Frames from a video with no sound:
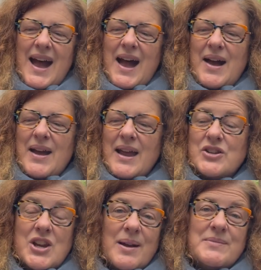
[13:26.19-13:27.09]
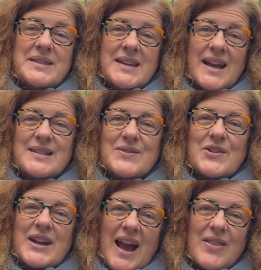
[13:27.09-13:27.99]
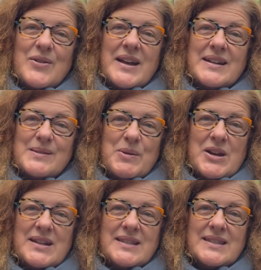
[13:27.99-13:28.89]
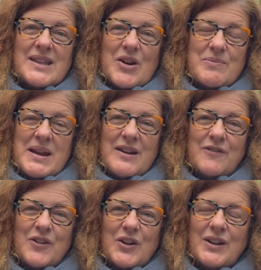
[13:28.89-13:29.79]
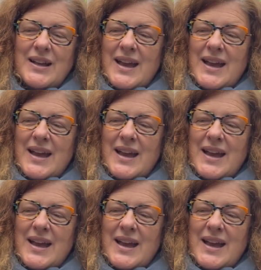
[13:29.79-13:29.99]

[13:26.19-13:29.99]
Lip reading: and GEMS stands for Gathering Experiences That Are Meaningful.